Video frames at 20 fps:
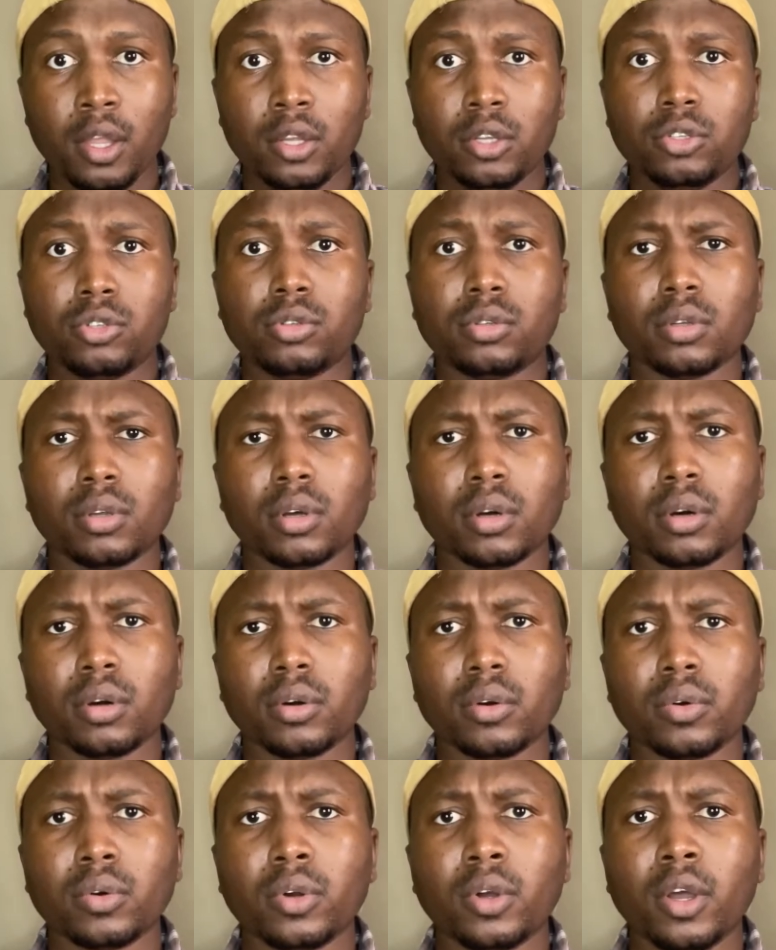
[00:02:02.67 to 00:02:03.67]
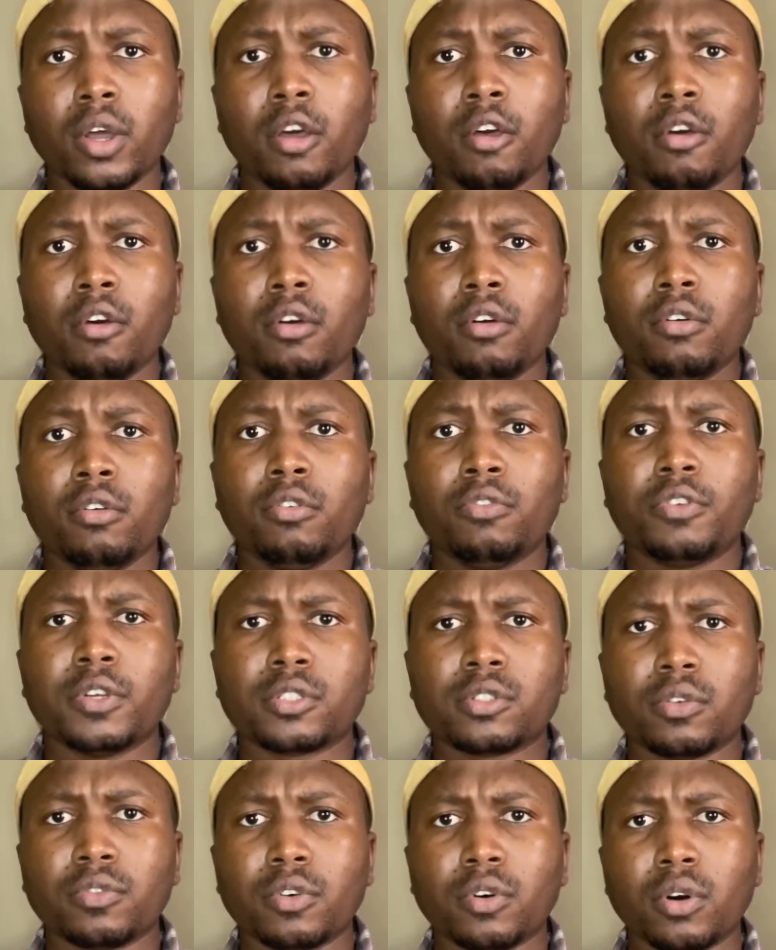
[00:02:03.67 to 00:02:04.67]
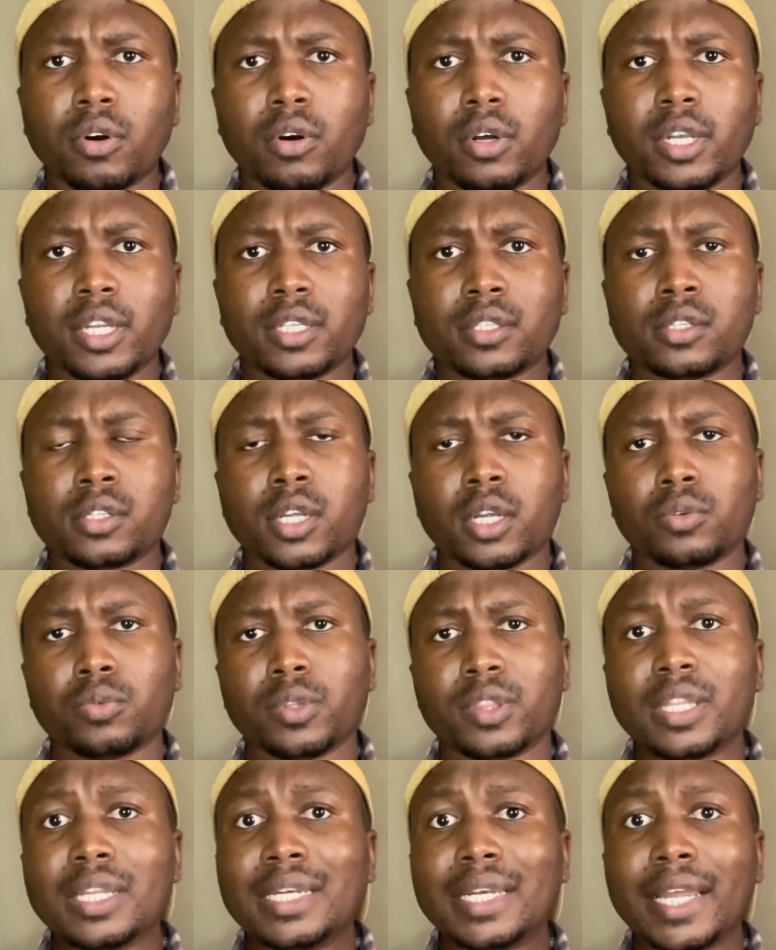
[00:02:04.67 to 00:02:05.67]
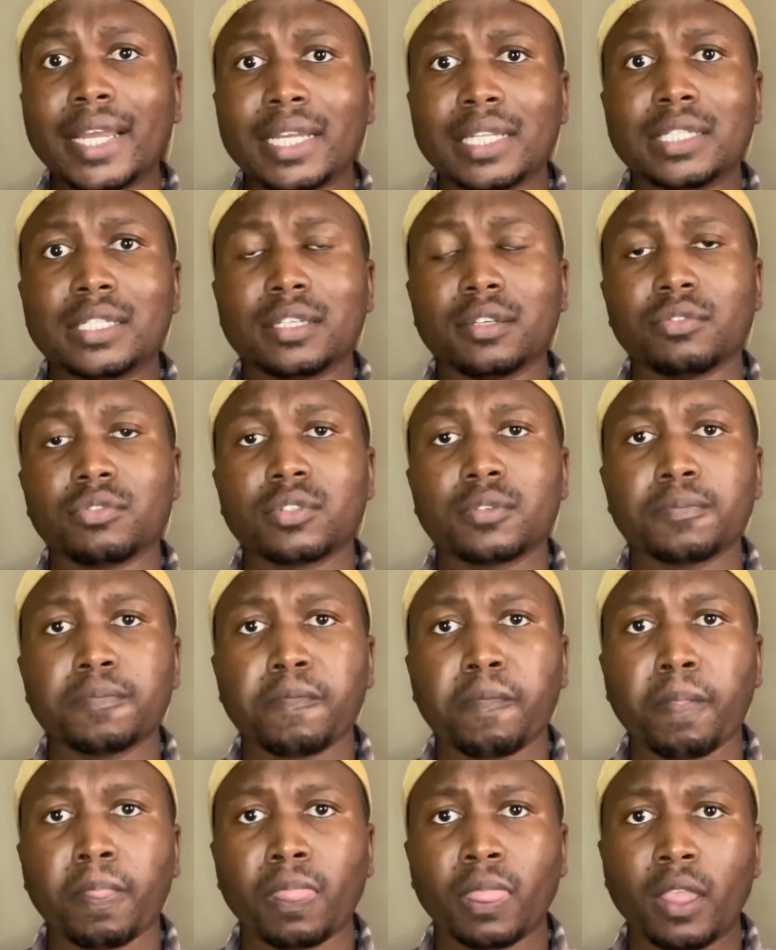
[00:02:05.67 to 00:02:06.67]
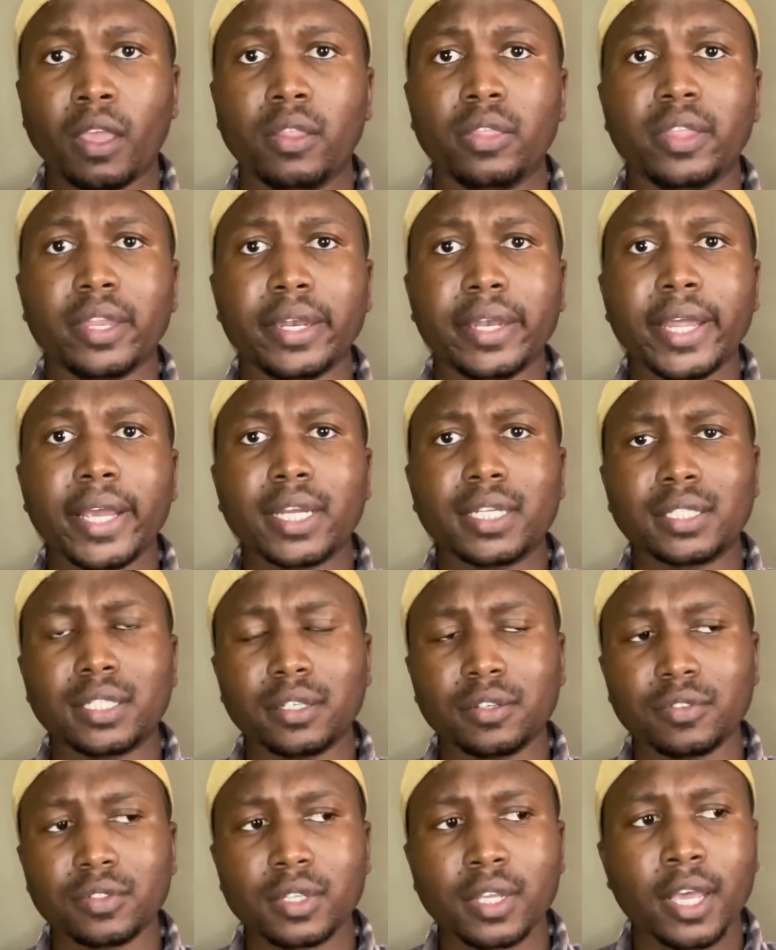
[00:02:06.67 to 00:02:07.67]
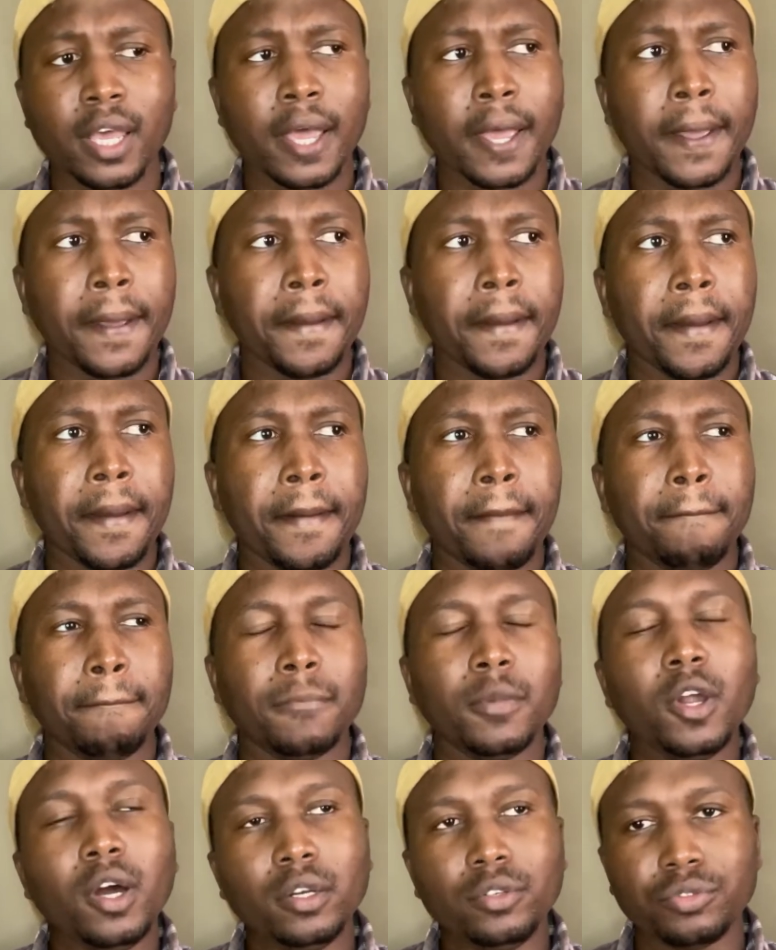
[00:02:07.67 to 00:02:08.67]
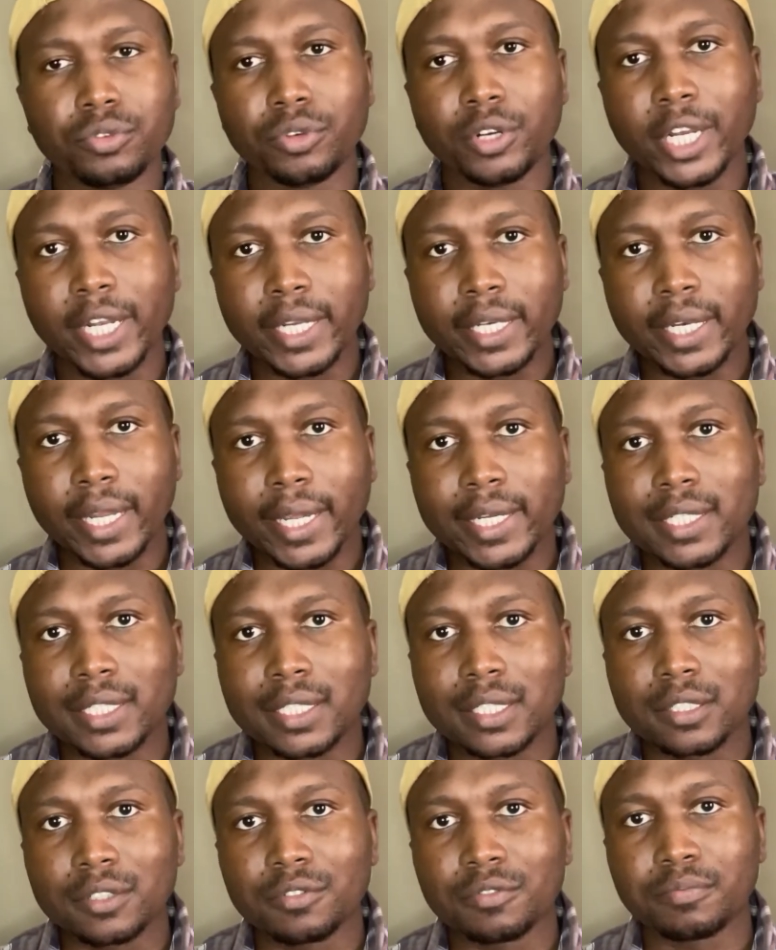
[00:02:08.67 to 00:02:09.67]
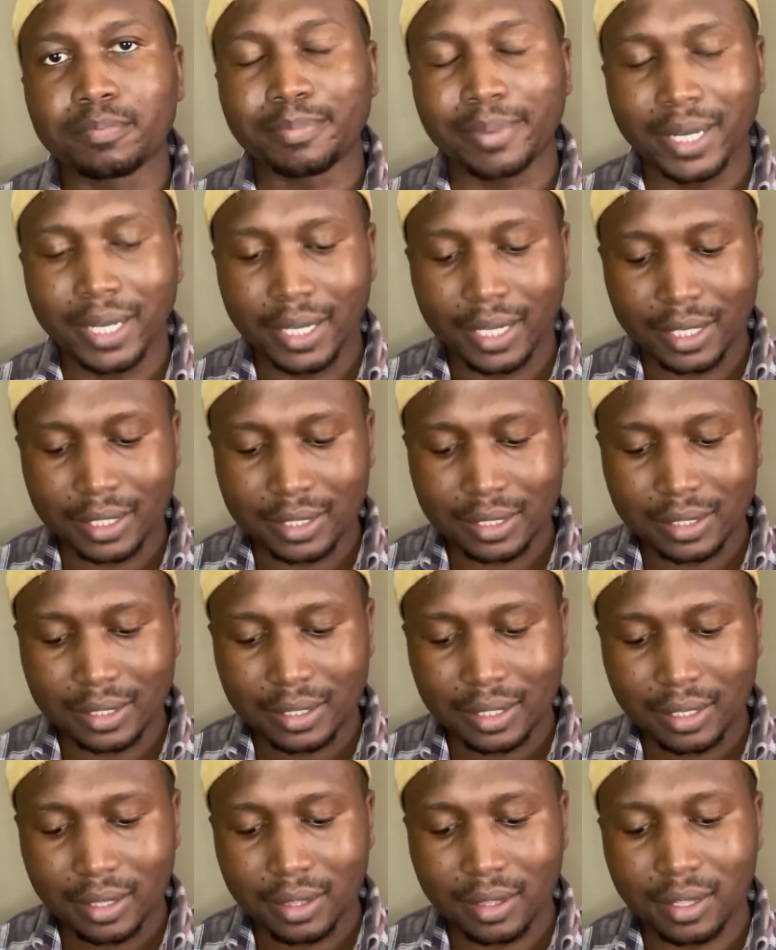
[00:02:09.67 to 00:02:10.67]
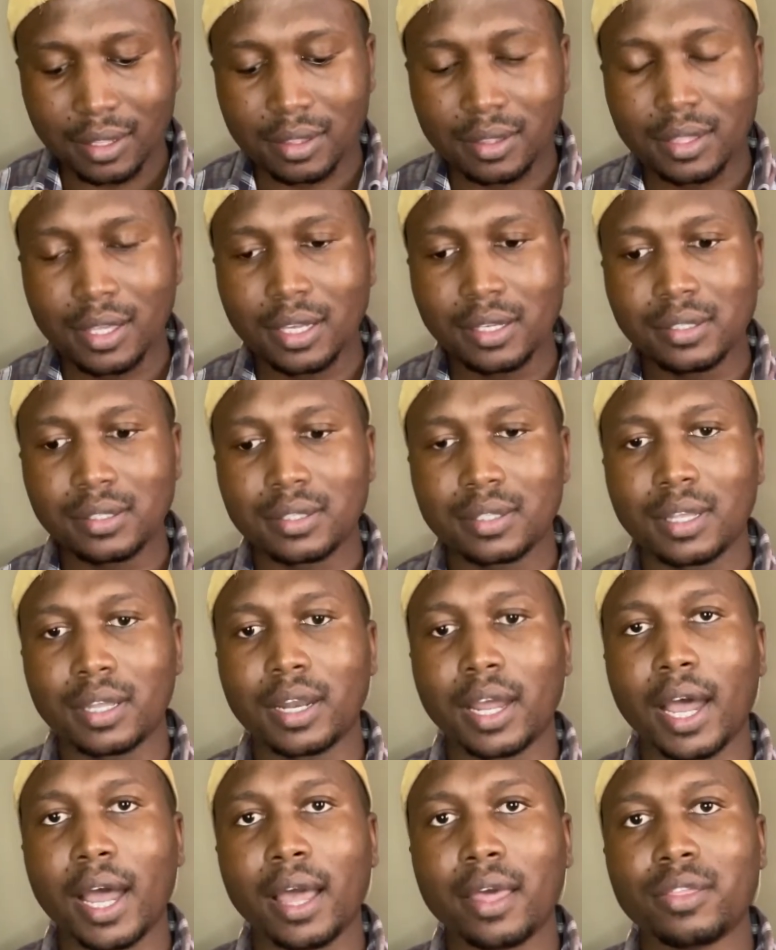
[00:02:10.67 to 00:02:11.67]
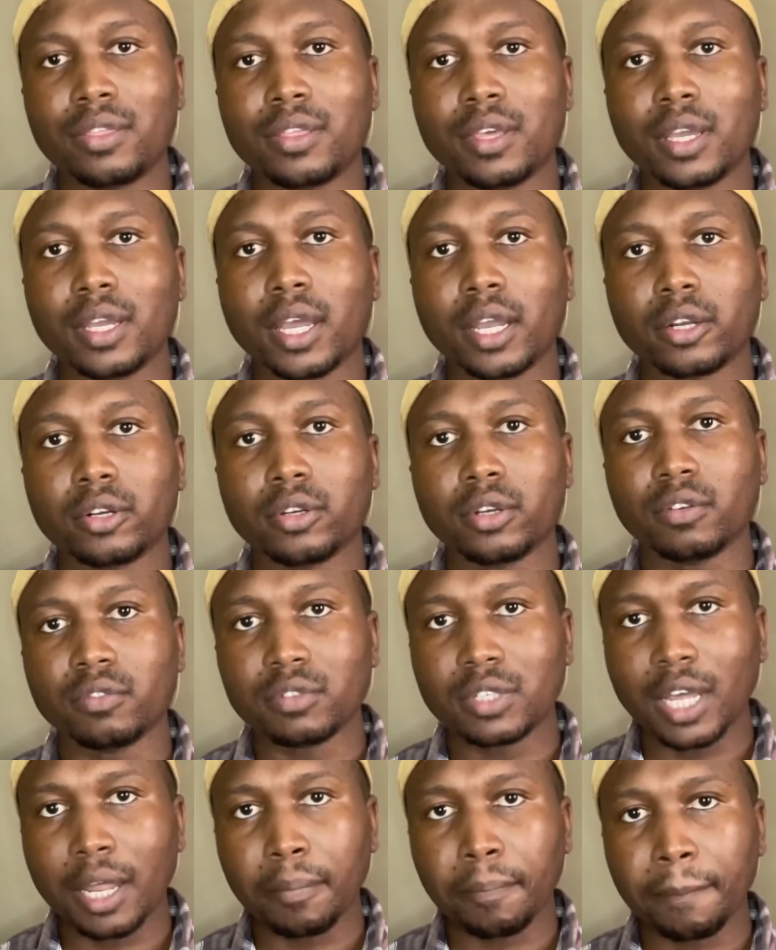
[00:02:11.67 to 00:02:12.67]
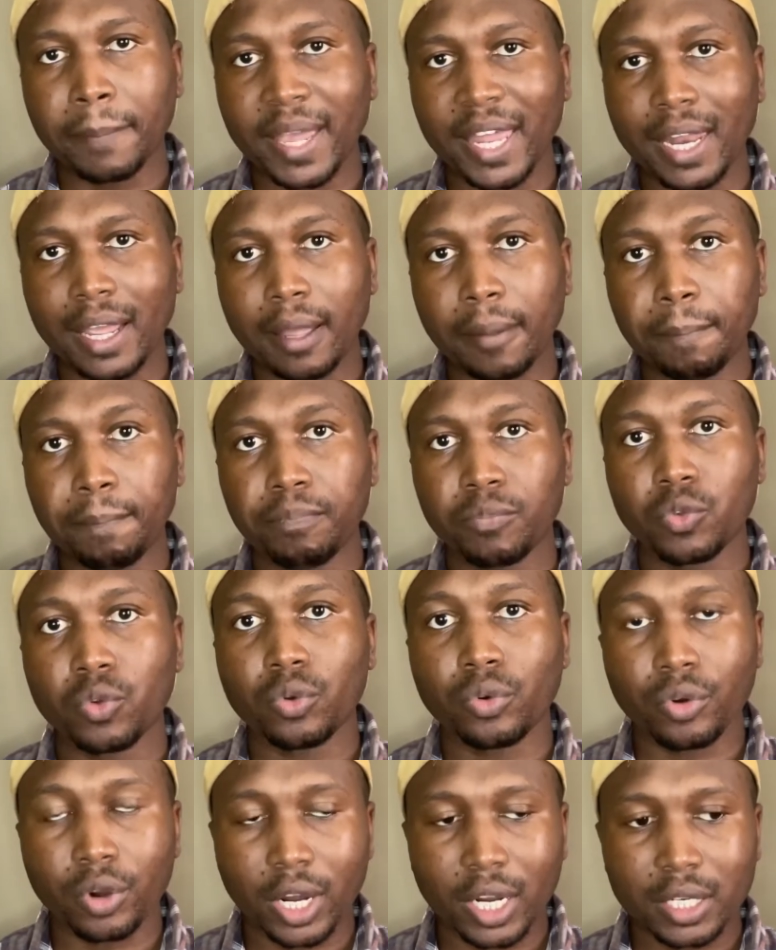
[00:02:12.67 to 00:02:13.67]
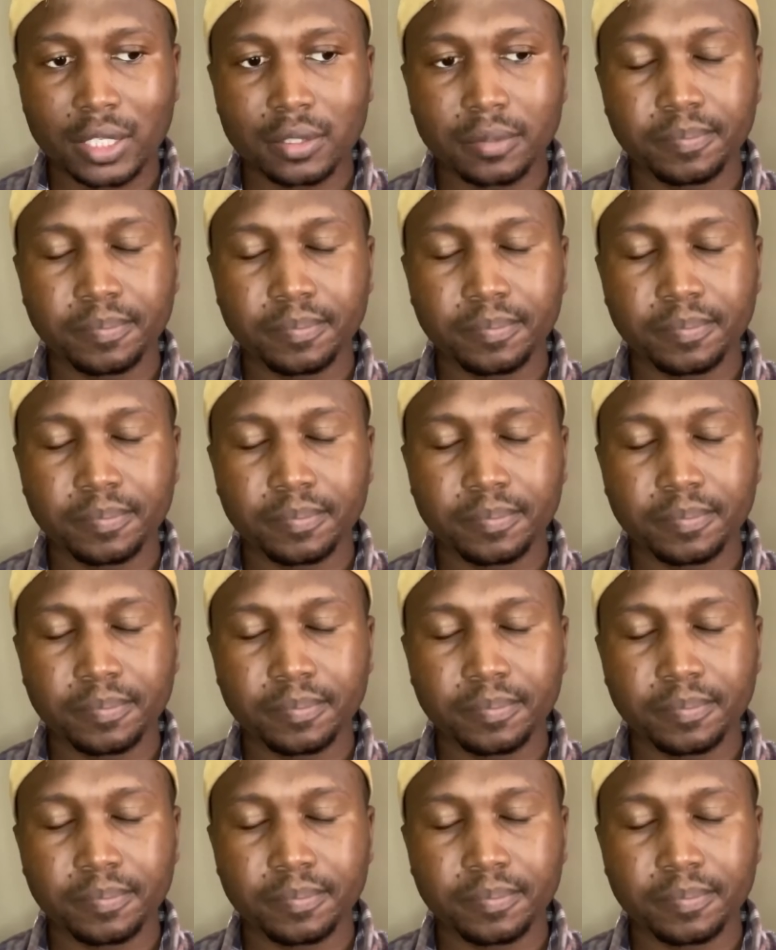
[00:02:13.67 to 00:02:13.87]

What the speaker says: So first of all, let's start with the negatives. The negatives, not really negative, but the things that I think I could have done better, right?